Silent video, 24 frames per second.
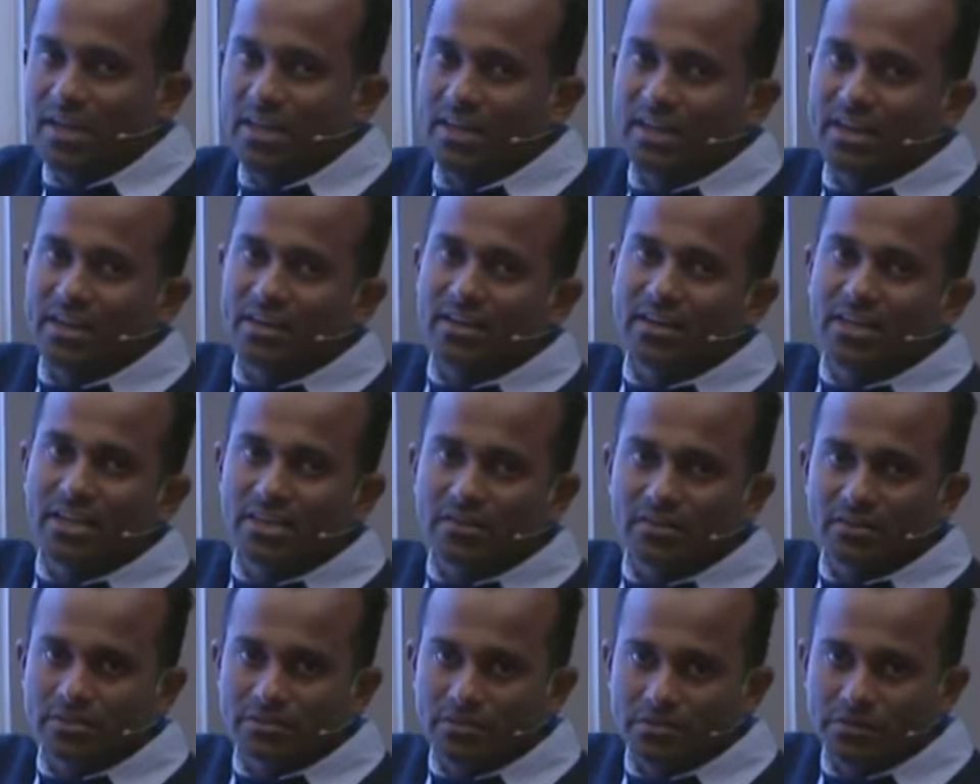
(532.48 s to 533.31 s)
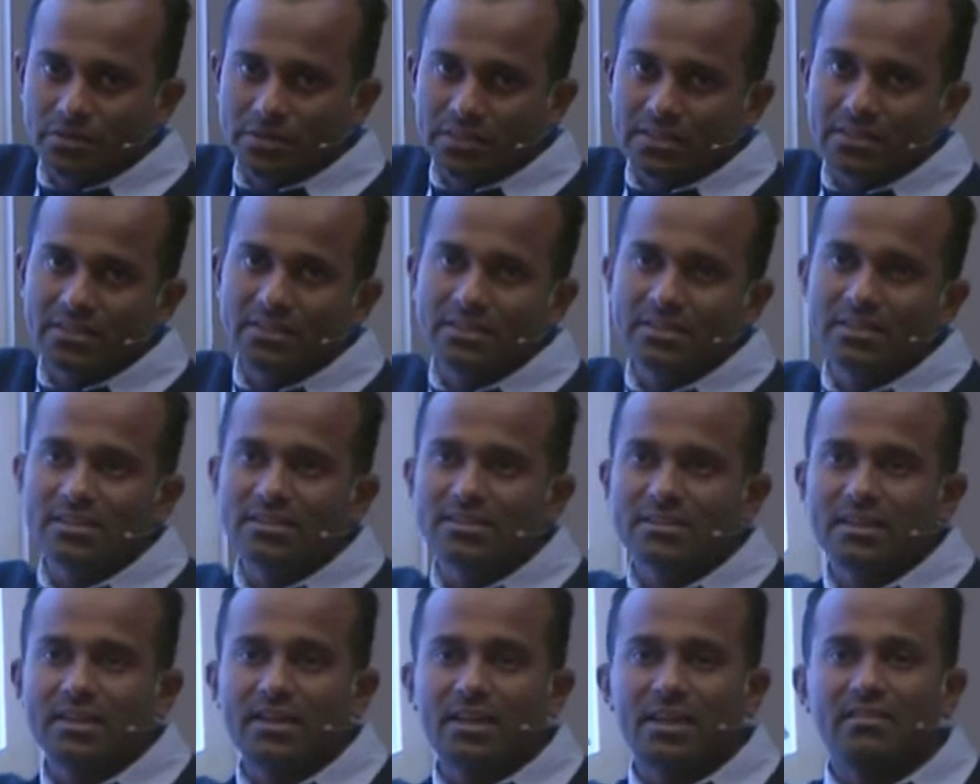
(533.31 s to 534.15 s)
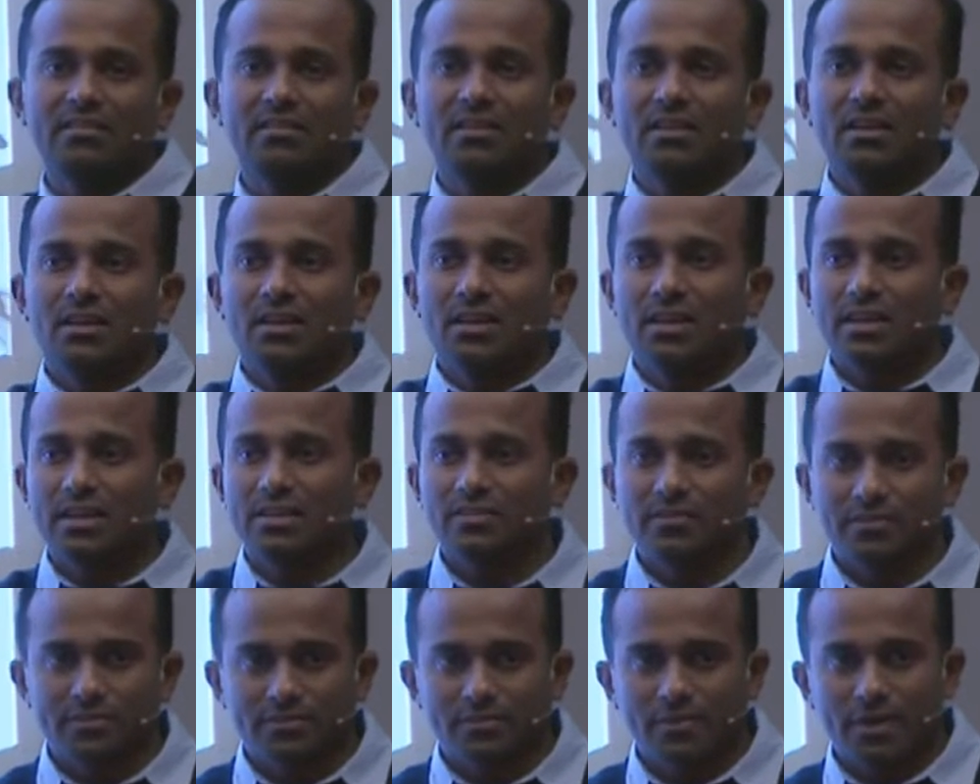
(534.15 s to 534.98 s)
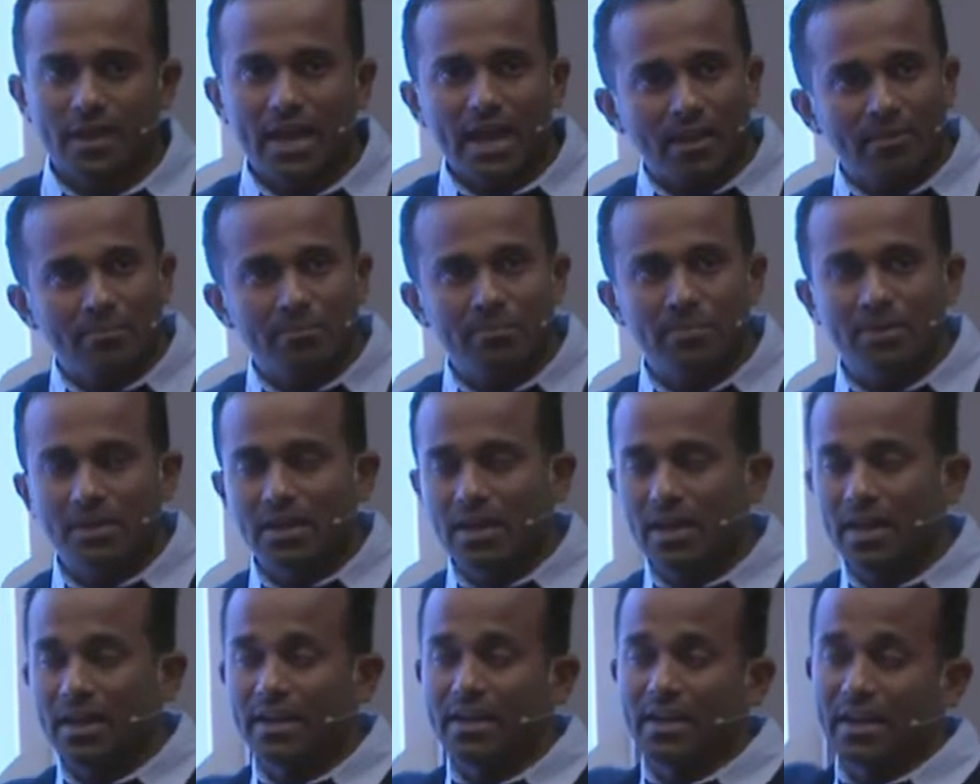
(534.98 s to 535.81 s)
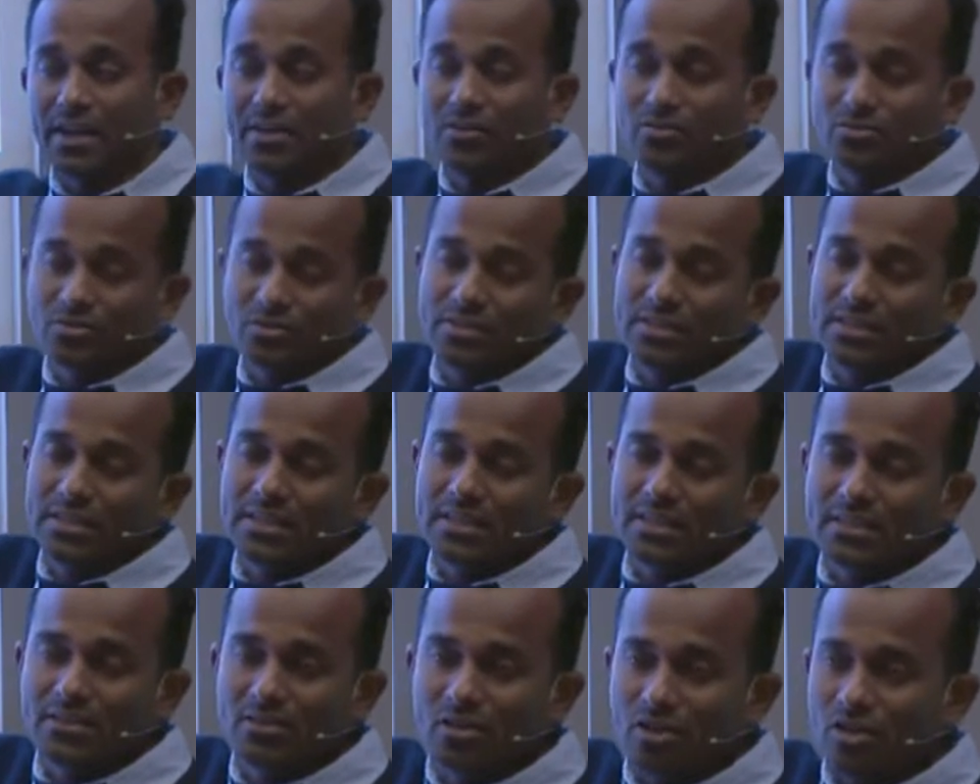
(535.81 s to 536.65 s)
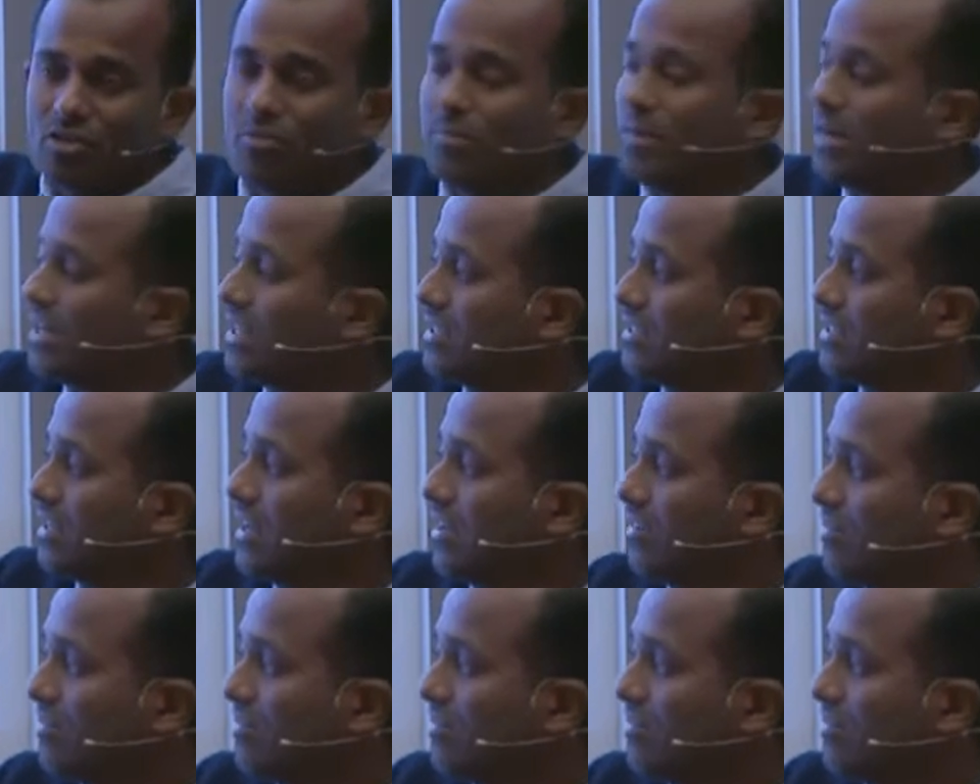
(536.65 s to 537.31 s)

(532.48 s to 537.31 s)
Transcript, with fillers: I can request certain things. I can request for help and I also see documentation and